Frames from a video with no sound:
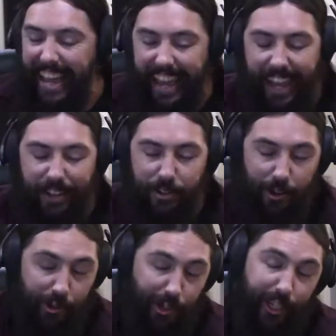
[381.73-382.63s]
And
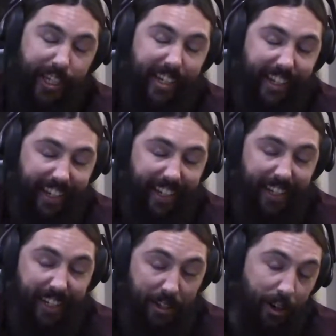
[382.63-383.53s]
usually in a
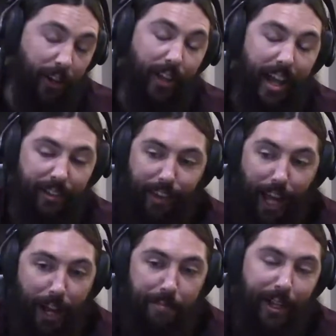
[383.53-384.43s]
guitar class,
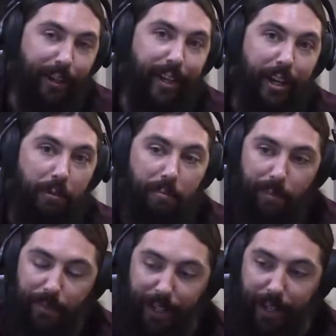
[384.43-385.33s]
I'm there to help,
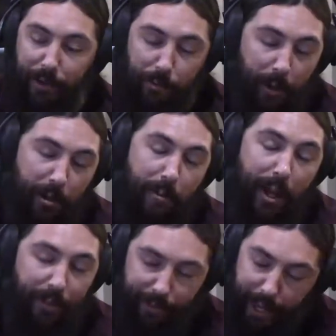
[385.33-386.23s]
spend
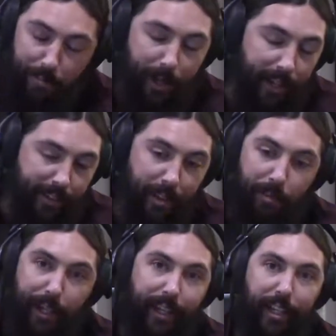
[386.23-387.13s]
about 10 minutes at the
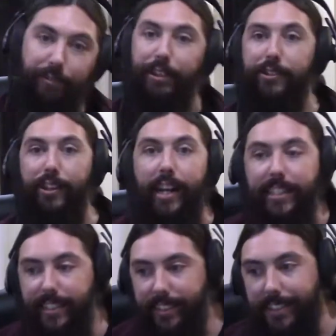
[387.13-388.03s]
beginning of each
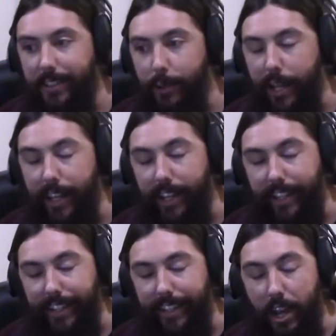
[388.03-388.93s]
class to
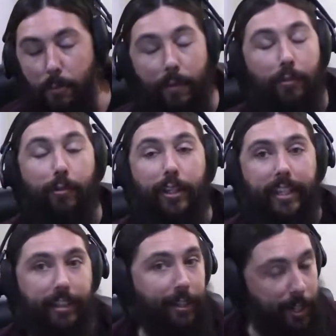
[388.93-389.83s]
help everyone
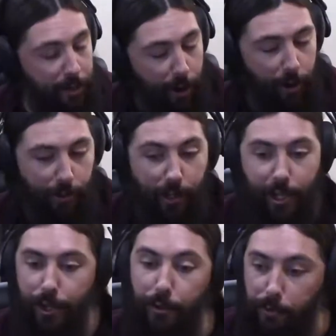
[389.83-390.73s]
get their guitars in
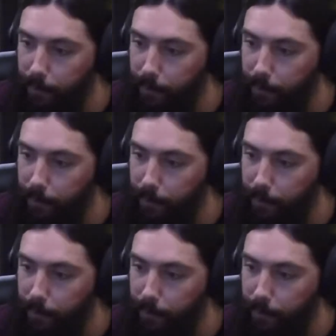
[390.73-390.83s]
tune.